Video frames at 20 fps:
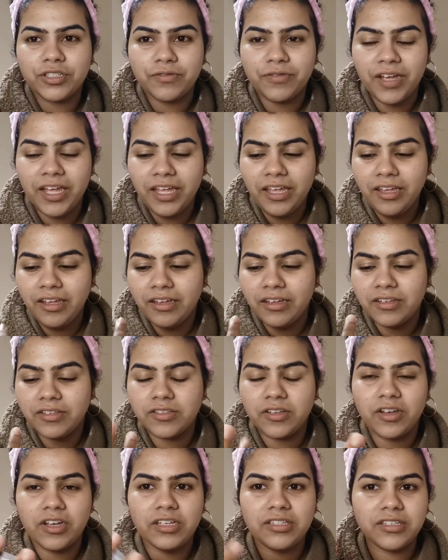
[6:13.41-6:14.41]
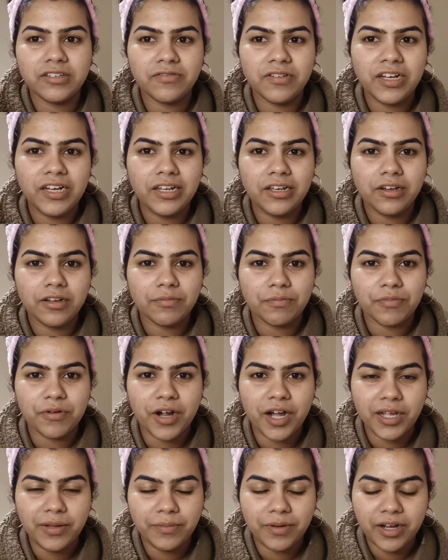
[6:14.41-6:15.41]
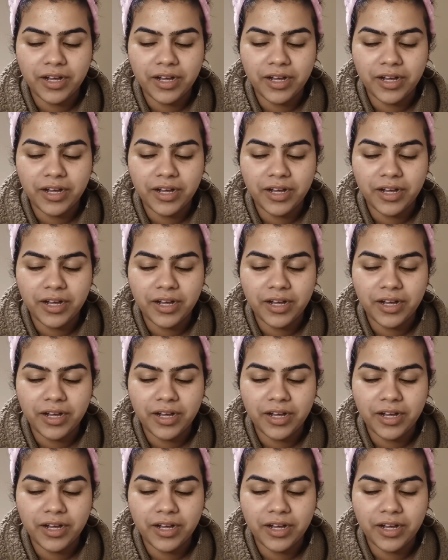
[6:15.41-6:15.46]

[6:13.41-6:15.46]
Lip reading: away. So it's a really good primer.